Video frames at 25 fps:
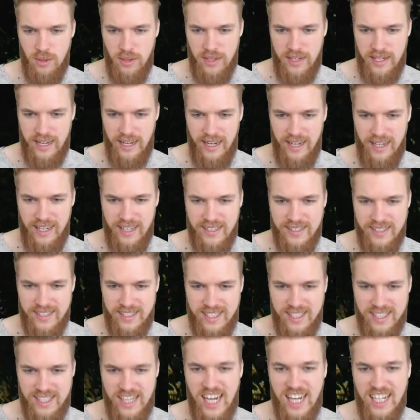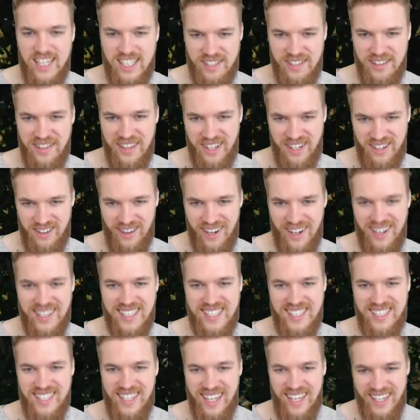Oh, okay. Just sits on the
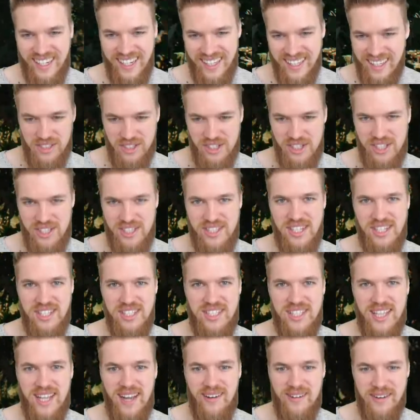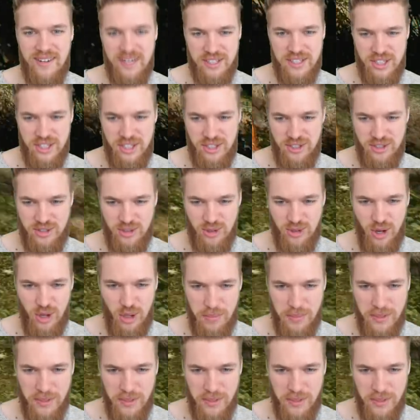grass, like, just sits there in a strop.